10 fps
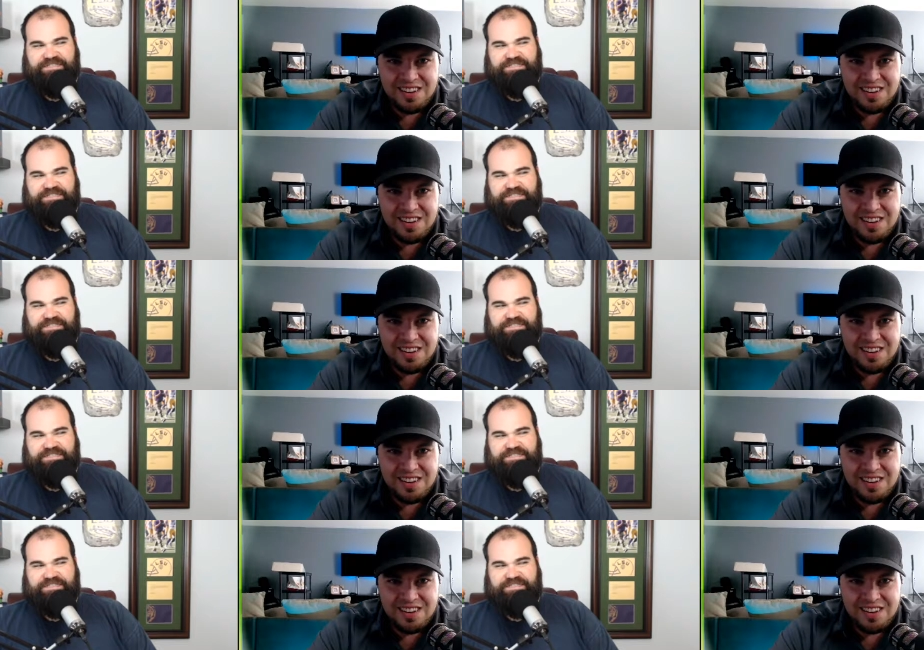
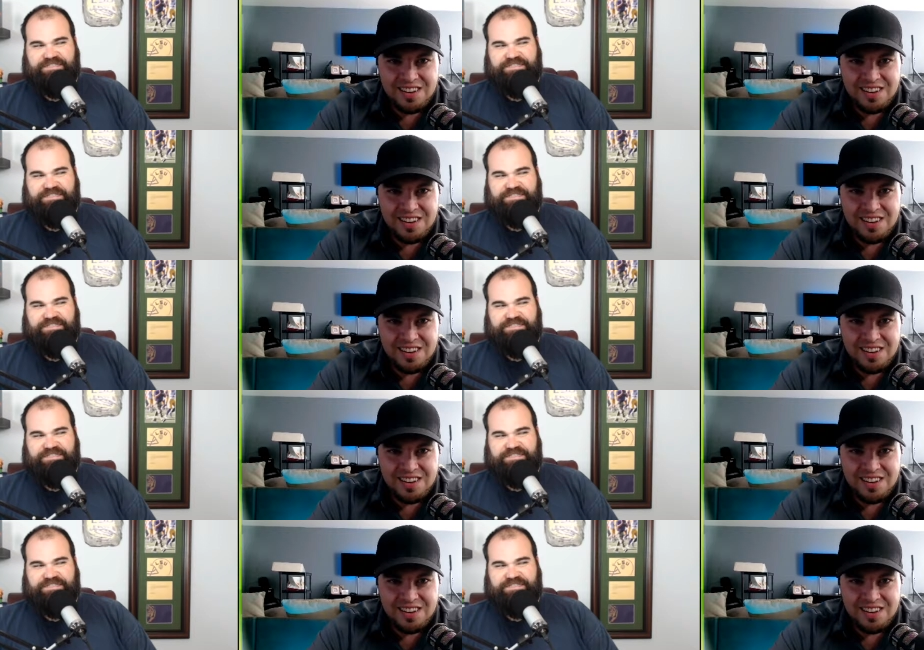
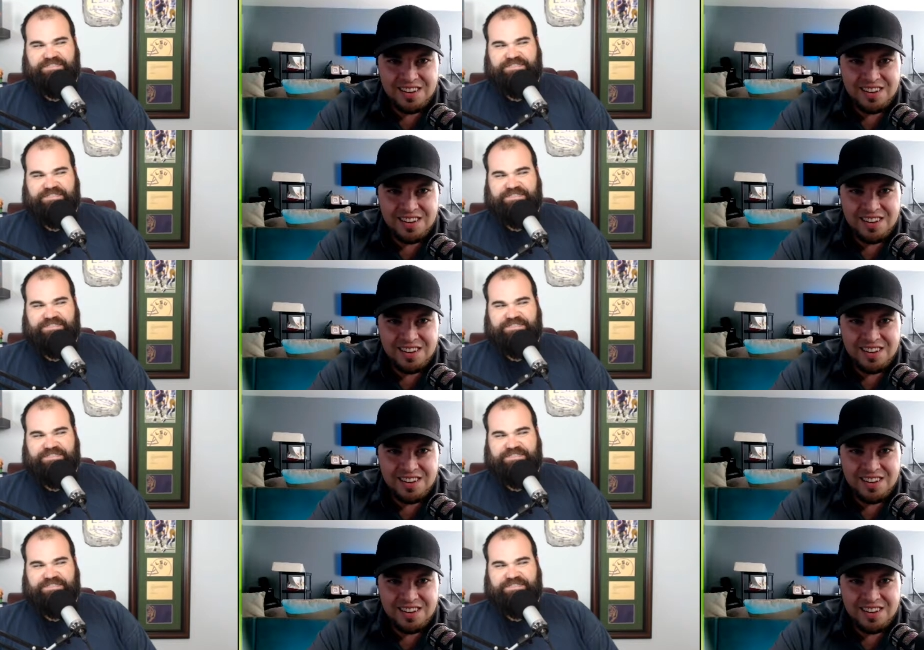(no one is talking)